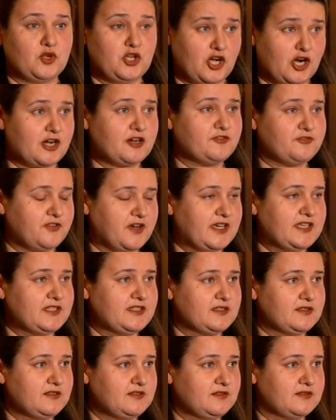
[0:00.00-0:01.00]
We are
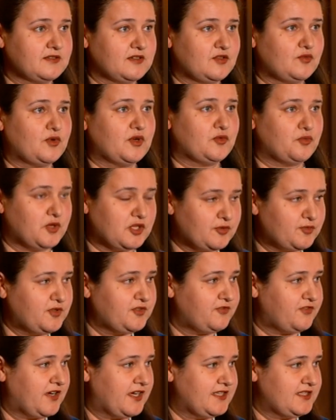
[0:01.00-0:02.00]
fighting. We will
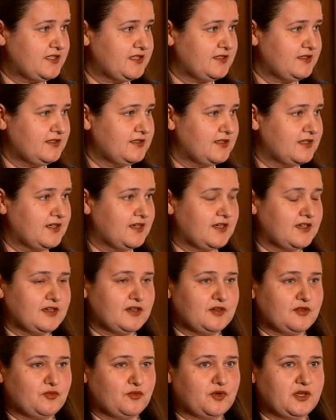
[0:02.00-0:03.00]
be fighting.
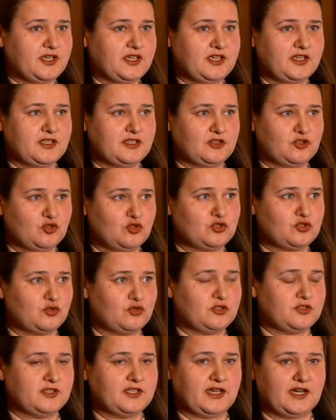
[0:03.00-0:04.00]
We,
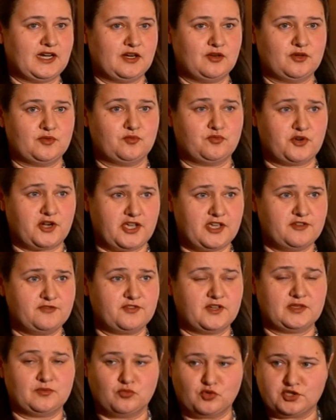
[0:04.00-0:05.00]
not only our
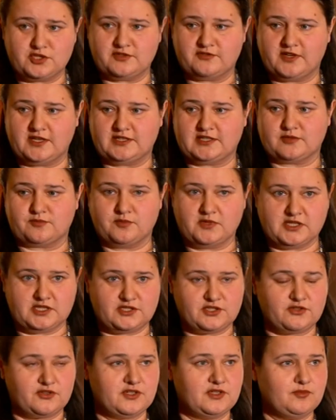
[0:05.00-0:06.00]
brave and motivated
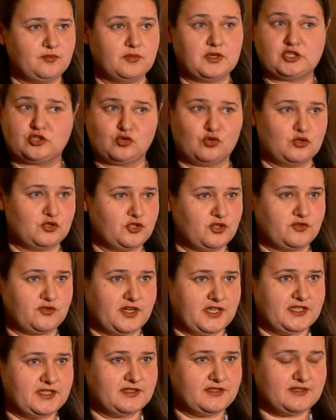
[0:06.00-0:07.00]
military, but all
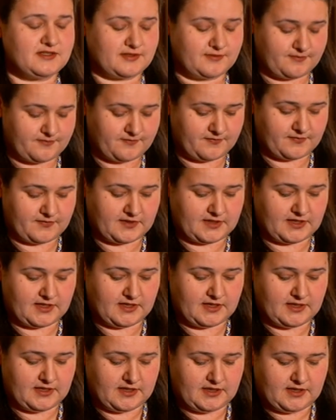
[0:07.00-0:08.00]
Ukrainians
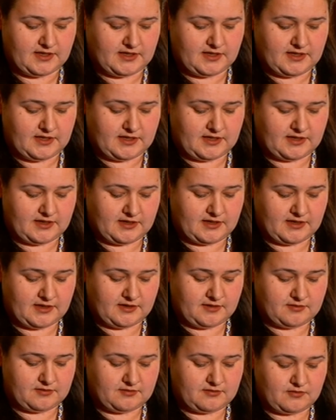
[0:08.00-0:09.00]

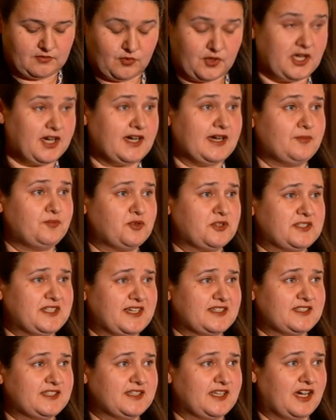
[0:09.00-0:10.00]
uh, we are
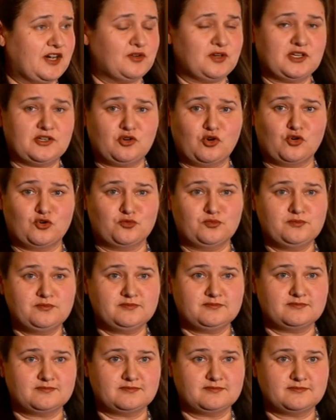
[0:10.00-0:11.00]
protecting our
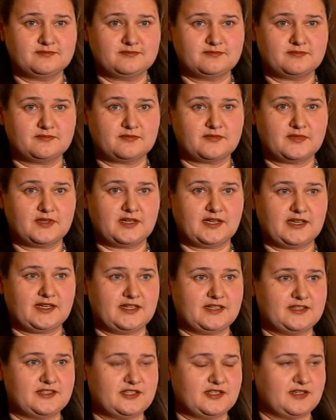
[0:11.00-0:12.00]
home
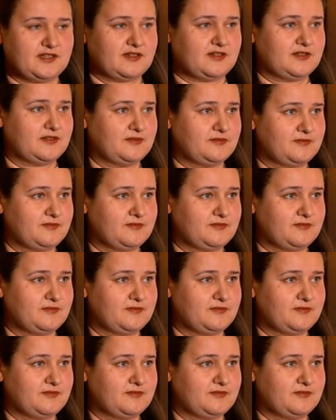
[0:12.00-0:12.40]
and uh,